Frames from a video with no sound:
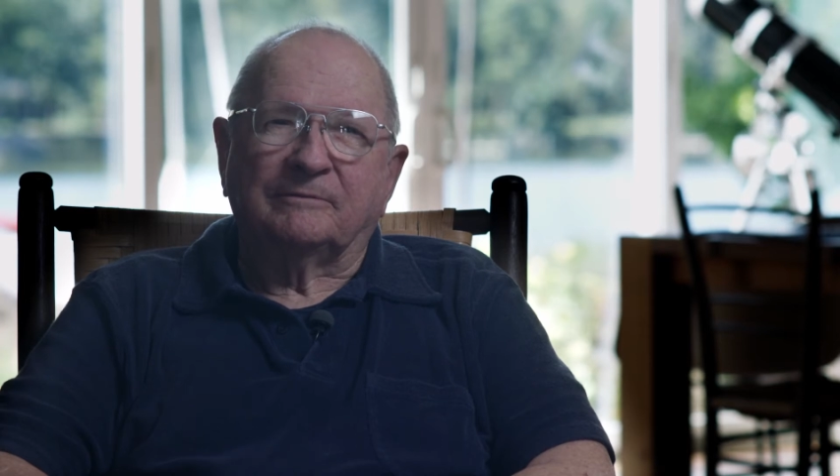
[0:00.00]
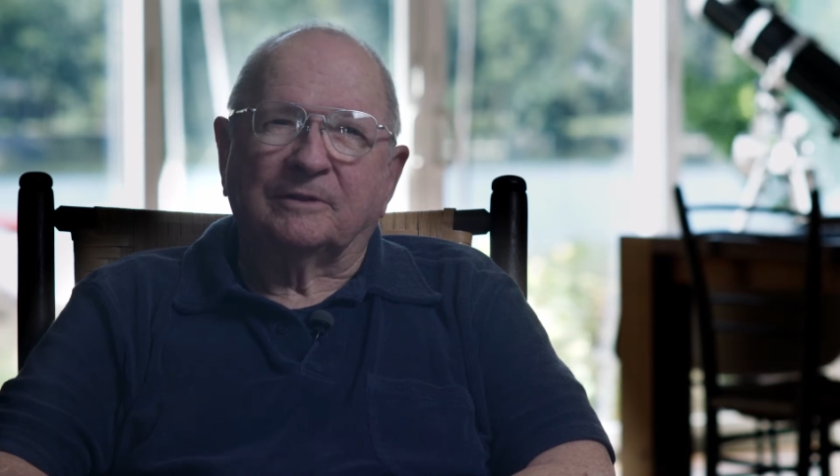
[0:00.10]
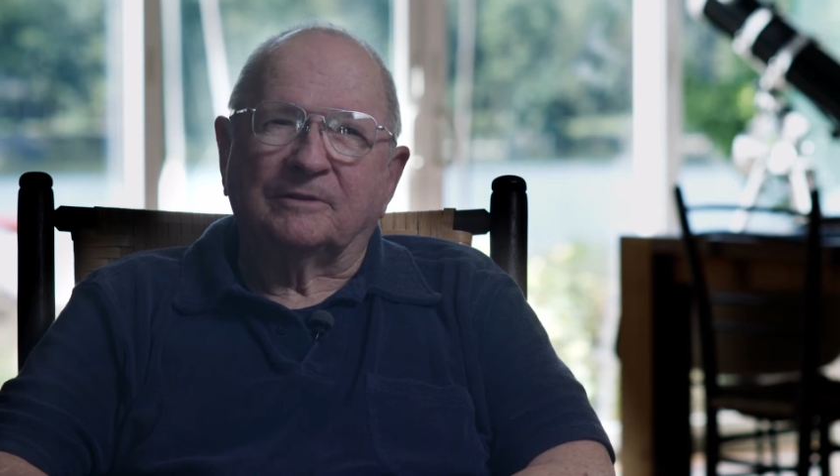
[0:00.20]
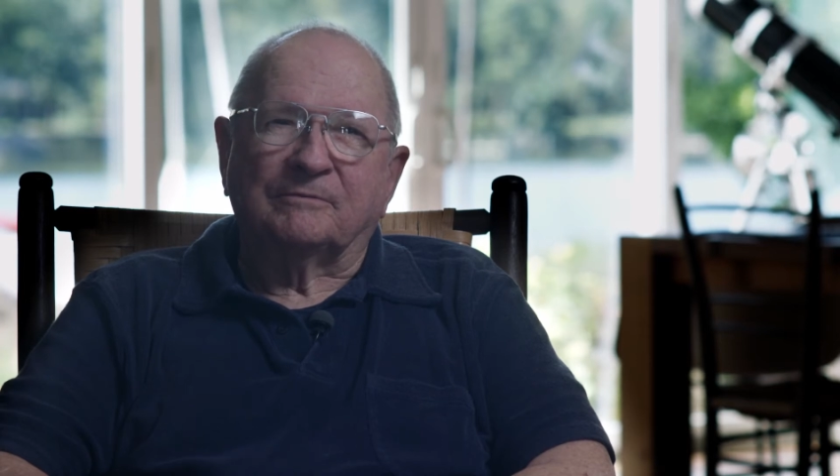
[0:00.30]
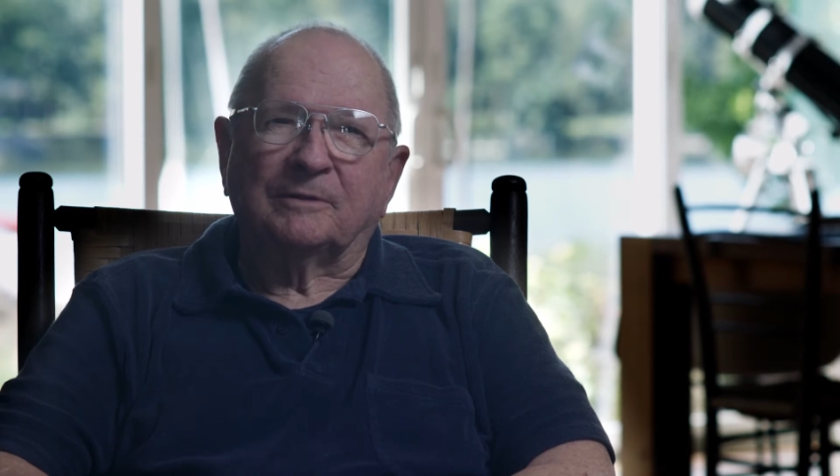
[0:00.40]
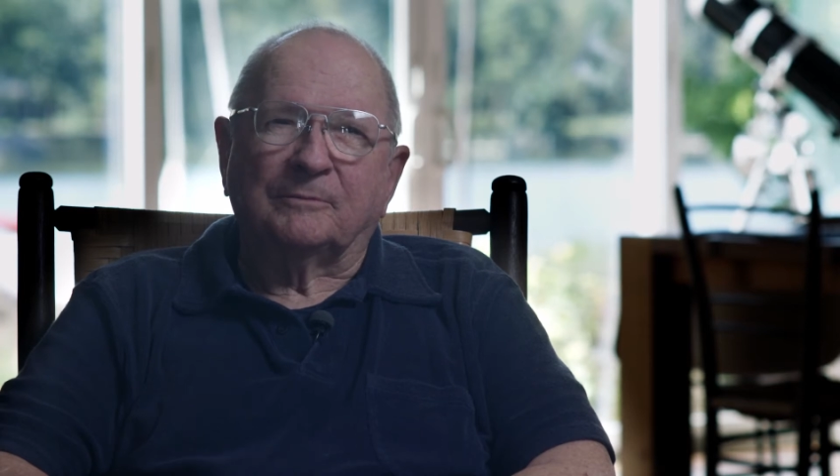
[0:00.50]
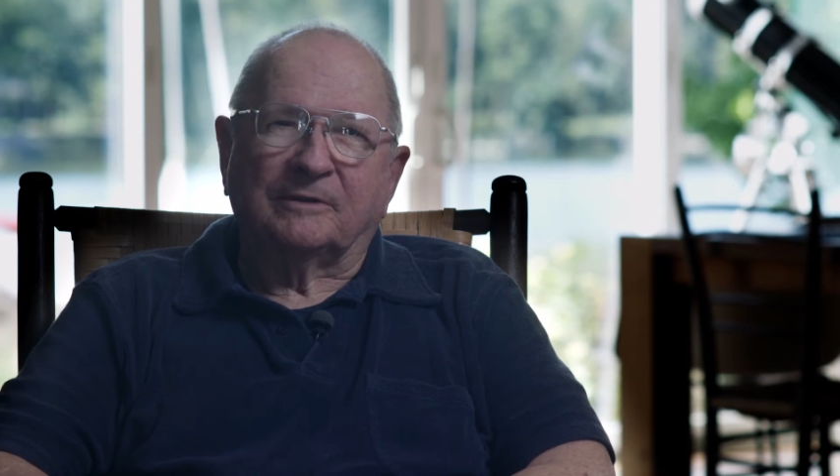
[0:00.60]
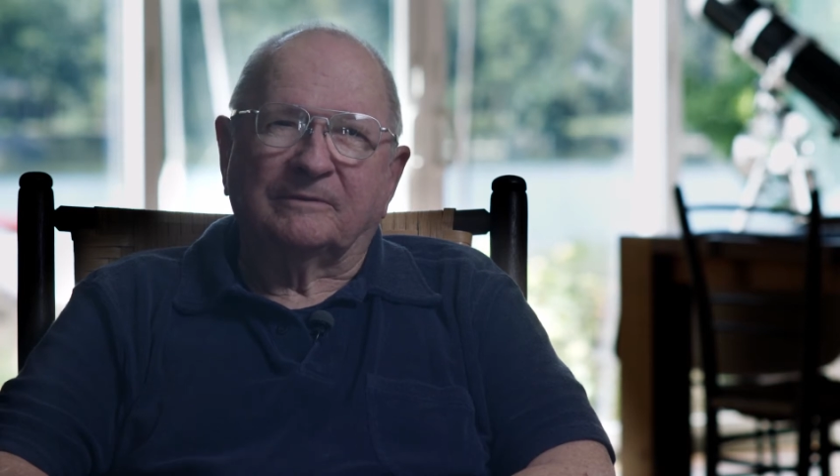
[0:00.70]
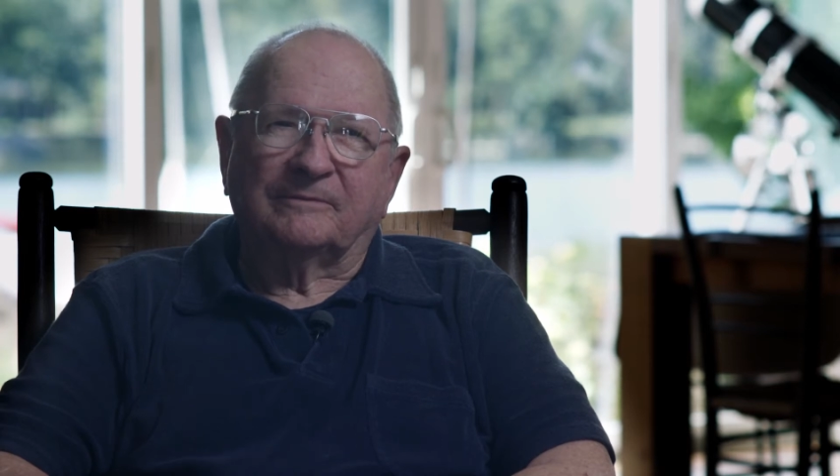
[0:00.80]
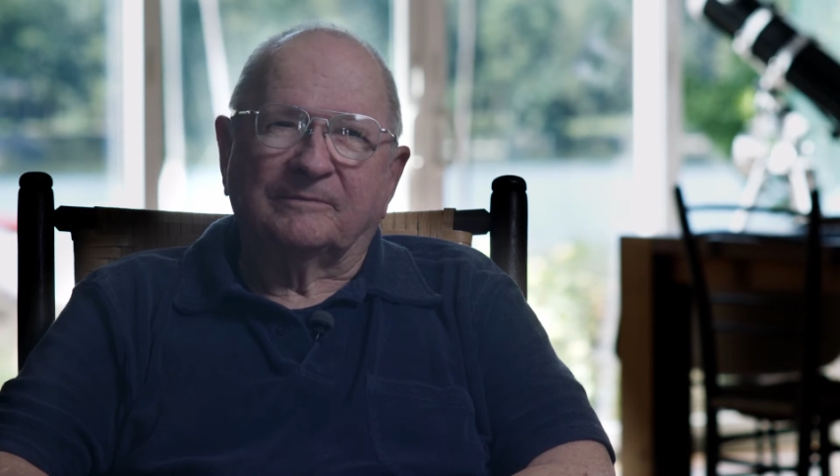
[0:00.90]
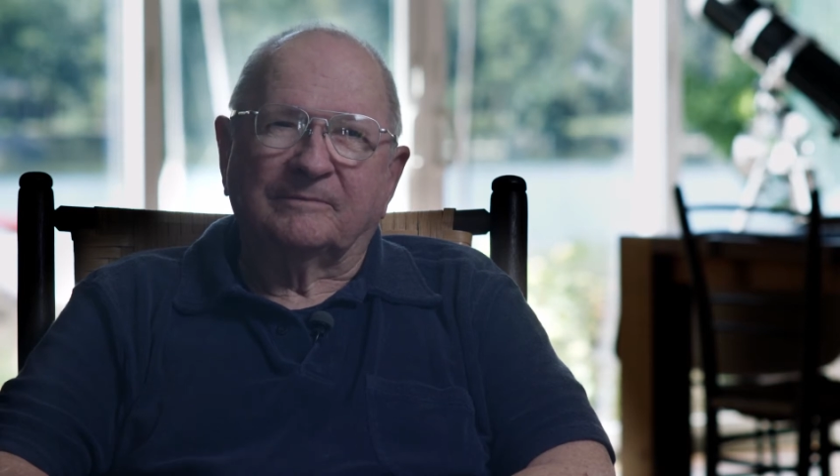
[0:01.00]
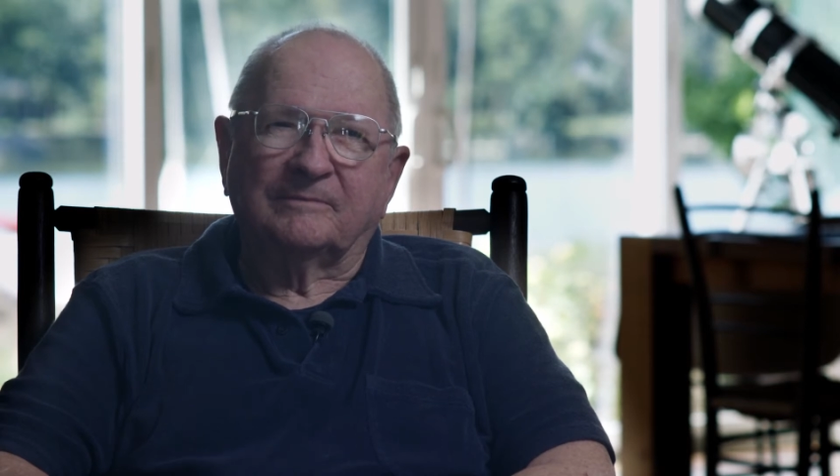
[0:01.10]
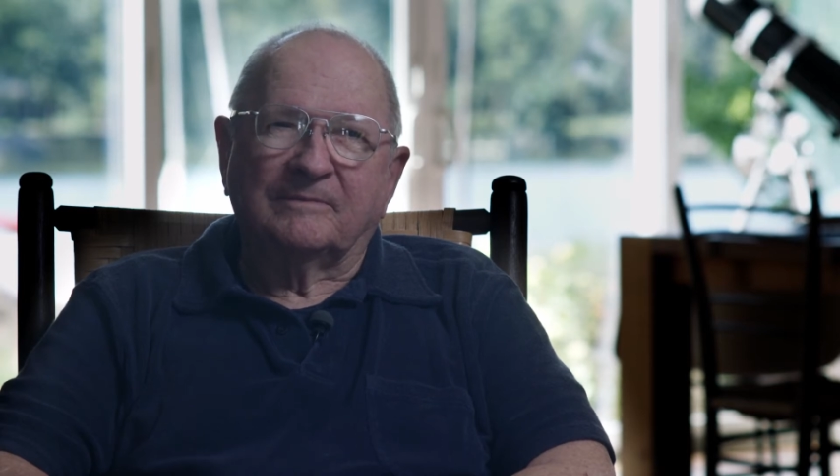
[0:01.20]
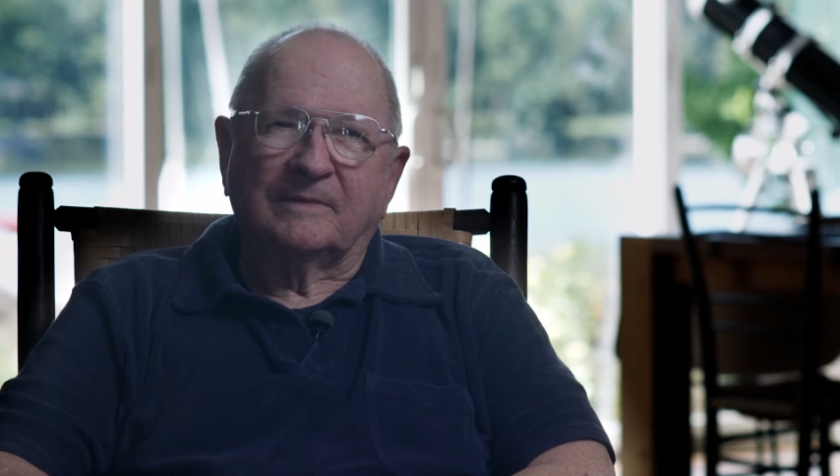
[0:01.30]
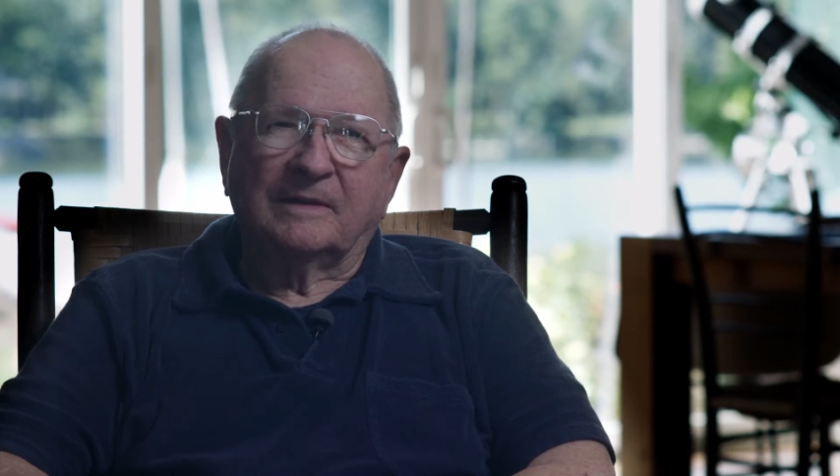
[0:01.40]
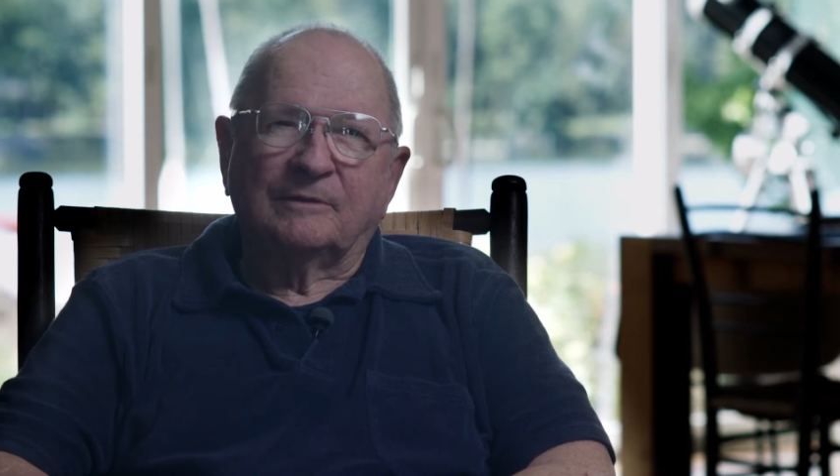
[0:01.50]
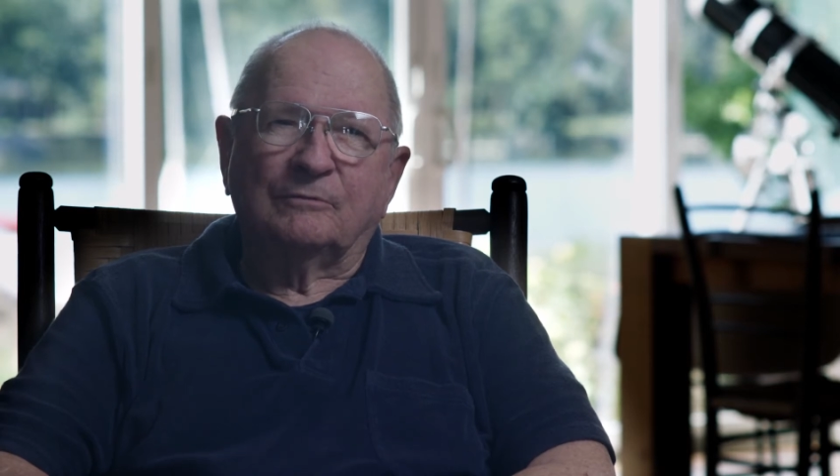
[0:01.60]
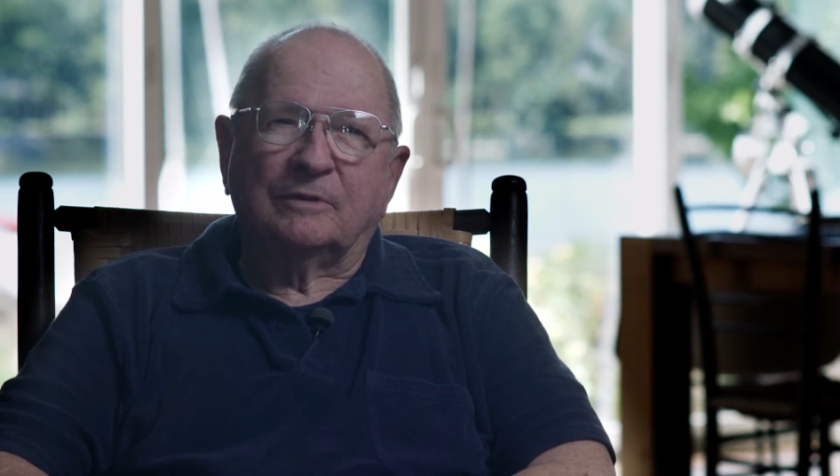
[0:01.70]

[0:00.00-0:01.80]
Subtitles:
not dreamed of.